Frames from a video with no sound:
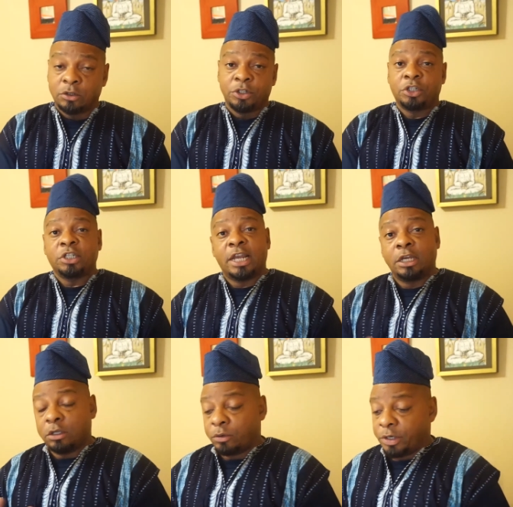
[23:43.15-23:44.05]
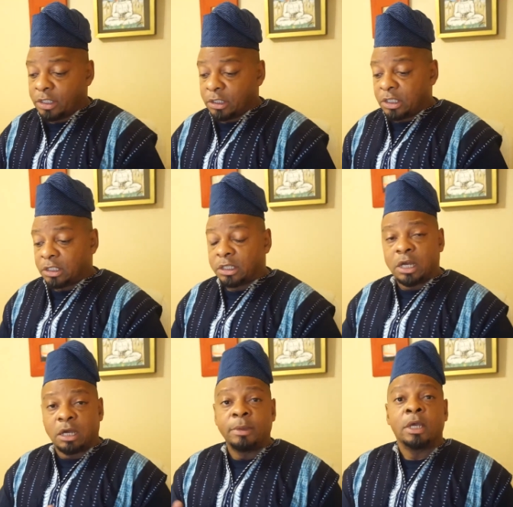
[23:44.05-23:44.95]
Christianity or it isn't
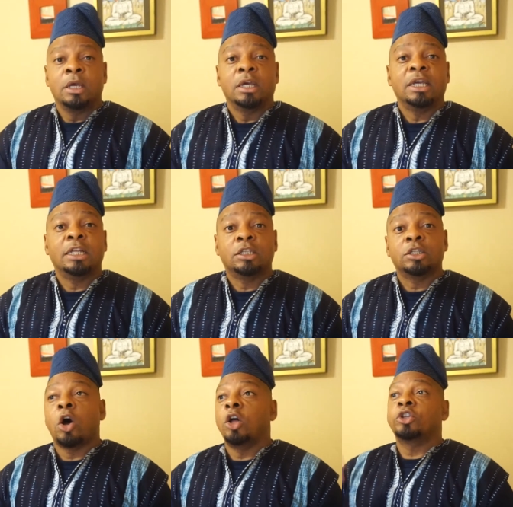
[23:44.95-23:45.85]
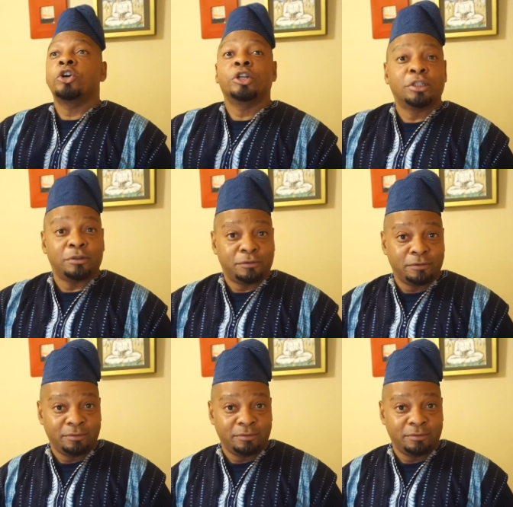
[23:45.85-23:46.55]
Islam, it's alternative.